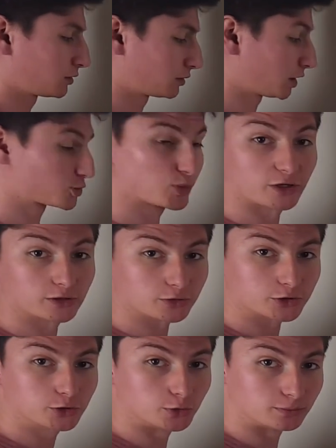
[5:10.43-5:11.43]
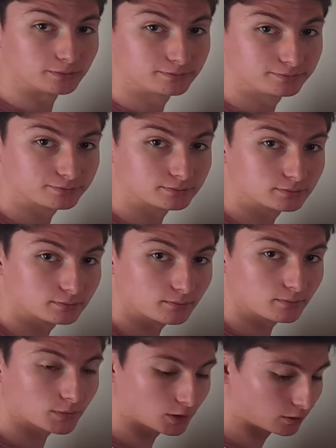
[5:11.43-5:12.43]
That's paradiddle 2.
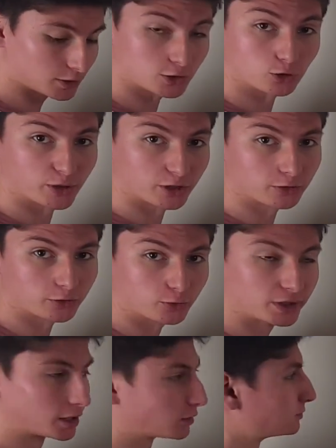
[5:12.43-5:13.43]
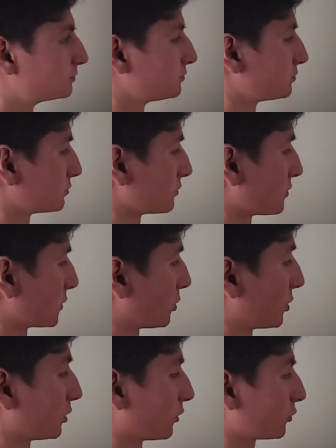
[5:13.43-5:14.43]
Let's go to paradiddle 3 now.
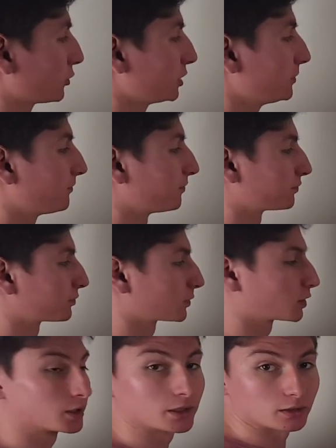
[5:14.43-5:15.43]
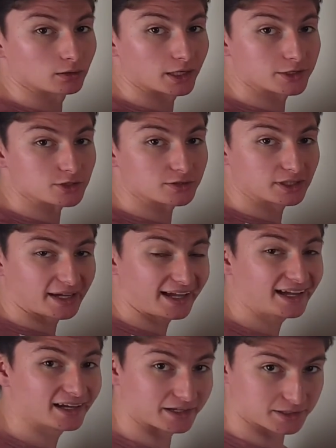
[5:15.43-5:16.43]
Paradiddle 3 lands on the and.